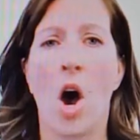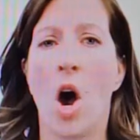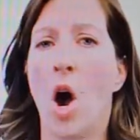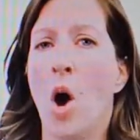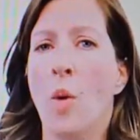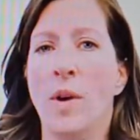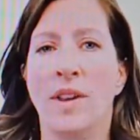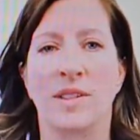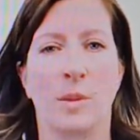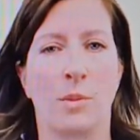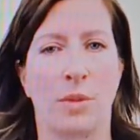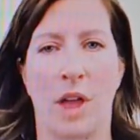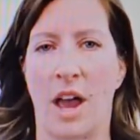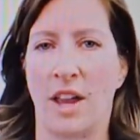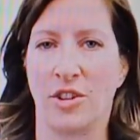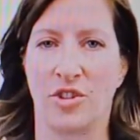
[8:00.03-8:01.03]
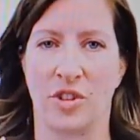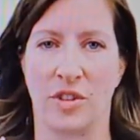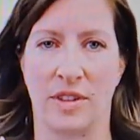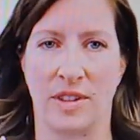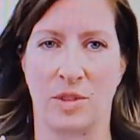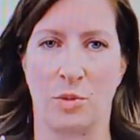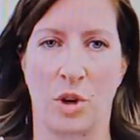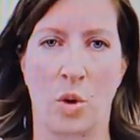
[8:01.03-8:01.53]
always obliged to
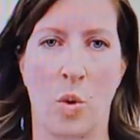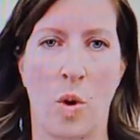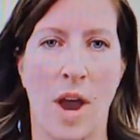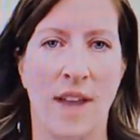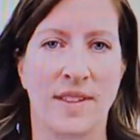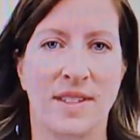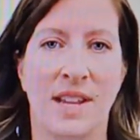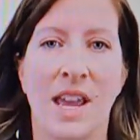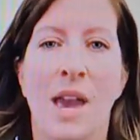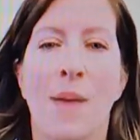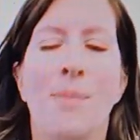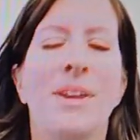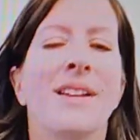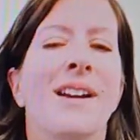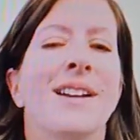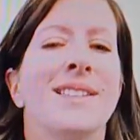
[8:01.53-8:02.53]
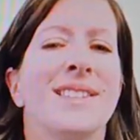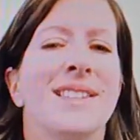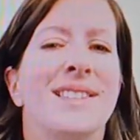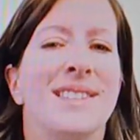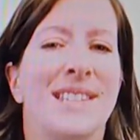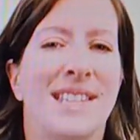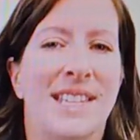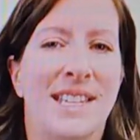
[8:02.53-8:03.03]
this request because
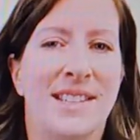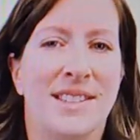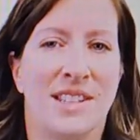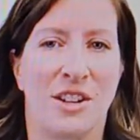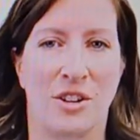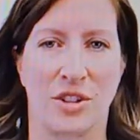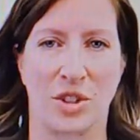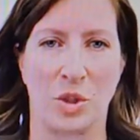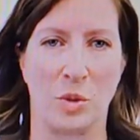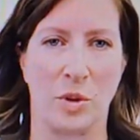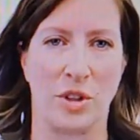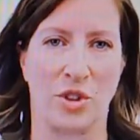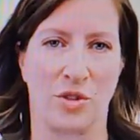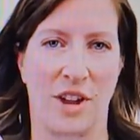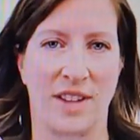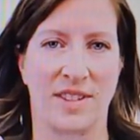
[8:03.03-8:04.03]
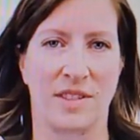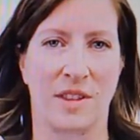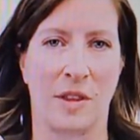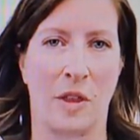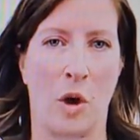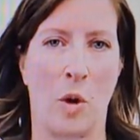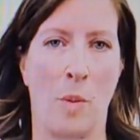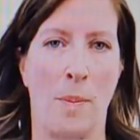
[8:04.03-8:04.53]
it's easier to address the
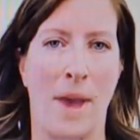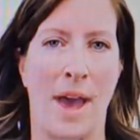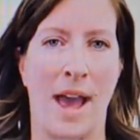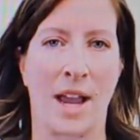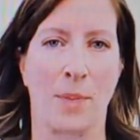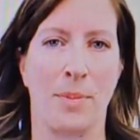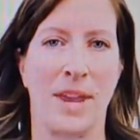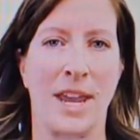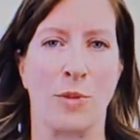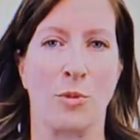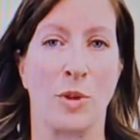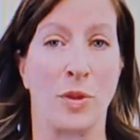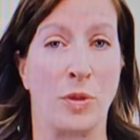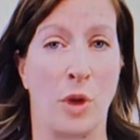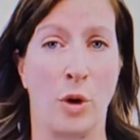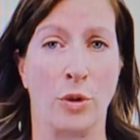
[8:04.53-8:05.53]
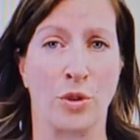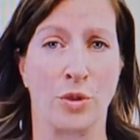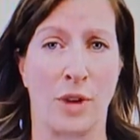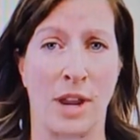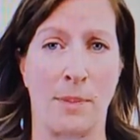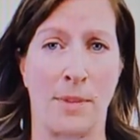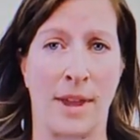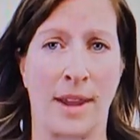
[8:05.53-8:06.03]
low back pain with no
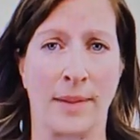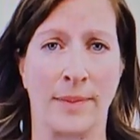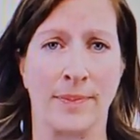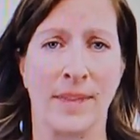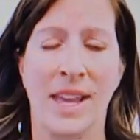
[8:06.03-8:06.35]
draping.